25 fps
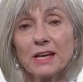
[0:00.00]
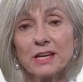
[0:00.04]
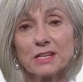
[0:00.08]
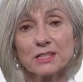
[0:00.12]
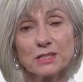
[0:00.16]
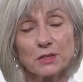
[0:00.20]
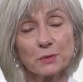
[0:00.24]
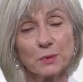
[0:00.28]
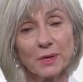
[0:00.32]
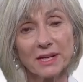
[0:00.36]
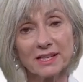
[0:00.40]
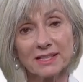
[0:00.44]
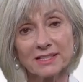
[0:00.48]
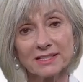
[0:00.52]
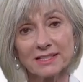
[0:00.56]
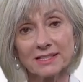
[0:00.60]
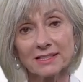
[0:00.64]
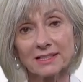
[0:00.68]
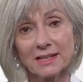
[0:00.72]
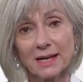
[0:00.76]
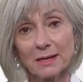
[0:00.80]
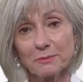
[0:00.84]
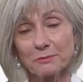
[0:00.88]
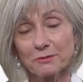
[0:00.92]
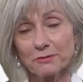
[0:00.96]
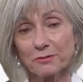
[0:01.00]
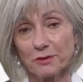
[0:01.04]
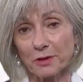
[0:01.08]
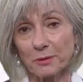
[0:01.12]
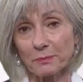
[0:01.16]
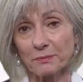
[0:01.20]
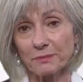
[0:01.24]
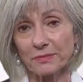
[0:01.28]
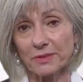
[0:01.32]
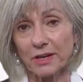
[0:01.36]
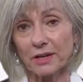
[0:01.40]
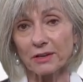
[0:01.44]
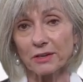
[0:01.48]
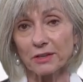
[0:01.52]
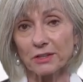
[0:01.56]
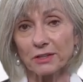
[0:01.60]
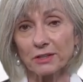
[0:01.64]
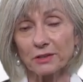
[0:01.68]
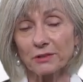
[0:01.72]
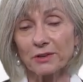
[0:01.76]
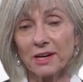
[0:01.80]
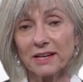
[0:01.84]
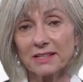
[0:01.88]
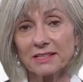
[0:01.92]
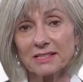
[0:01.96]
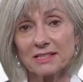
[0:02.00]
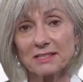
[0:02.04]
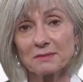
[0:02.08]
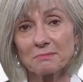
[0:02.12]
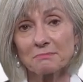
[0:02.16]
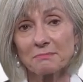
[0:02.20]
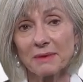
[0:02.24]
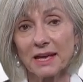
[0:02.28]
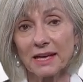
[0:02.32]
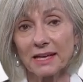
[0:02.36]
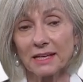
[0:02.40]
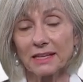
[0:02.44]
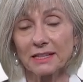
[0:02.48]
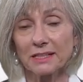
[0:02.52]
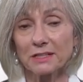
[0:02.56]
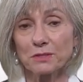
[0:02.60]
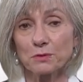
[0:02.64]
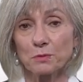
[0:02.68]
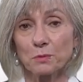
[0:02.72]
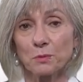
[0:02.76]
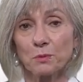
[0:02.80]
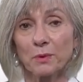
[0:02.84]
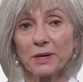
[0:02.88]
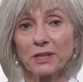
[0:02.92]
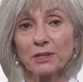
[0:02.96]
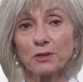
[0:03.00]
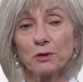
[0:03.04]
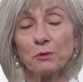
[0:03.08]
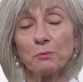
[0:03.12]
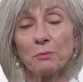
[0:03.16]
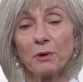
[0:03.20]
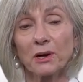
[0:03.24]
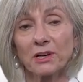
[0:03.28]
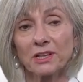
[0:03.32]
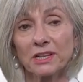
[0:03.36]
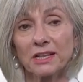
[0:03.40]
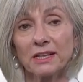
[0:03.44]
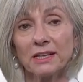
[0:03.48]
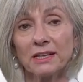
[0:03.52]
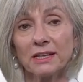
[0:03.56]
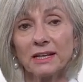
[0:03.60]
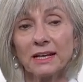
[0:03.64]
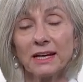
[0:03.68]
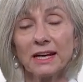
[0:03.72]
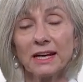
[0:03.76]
So where does it come from? Now, urate is made when your body